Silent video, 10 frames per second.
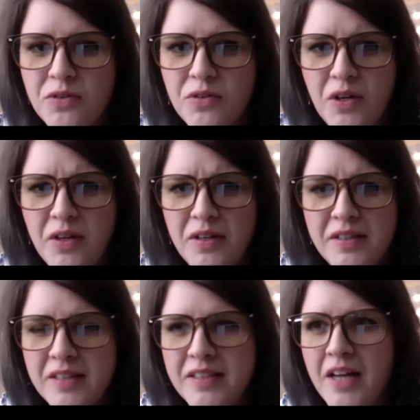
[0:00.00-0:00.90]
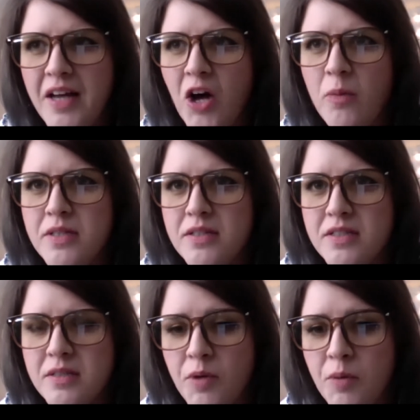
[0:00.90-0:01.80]
it kind of helps us
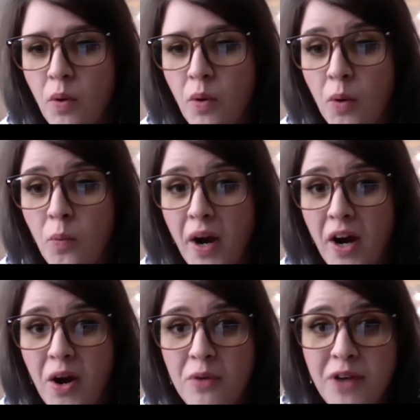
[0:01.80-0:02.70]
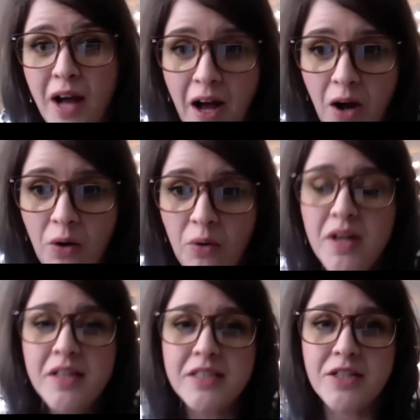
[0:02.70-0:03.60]
to be more aware of how
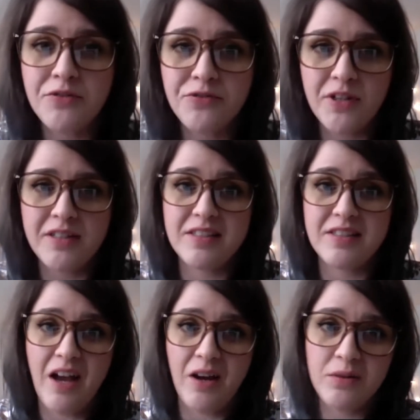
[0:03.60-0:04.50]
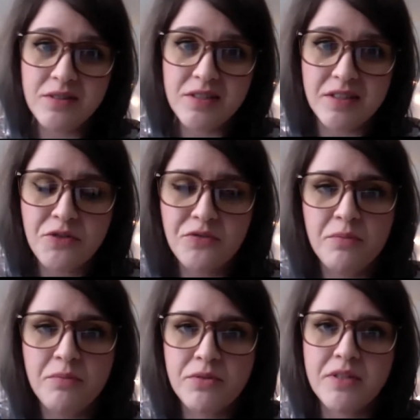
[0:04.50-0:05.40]
different sounds and
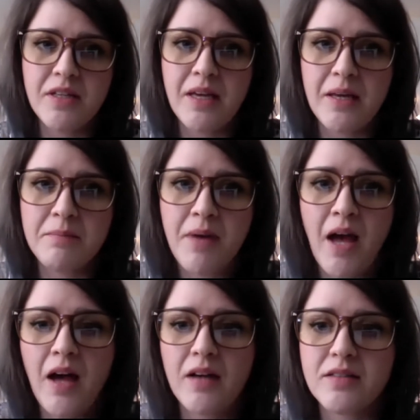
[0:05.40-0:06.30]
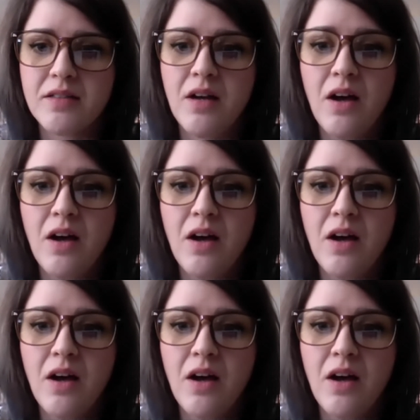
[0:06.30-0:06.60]
different music impacts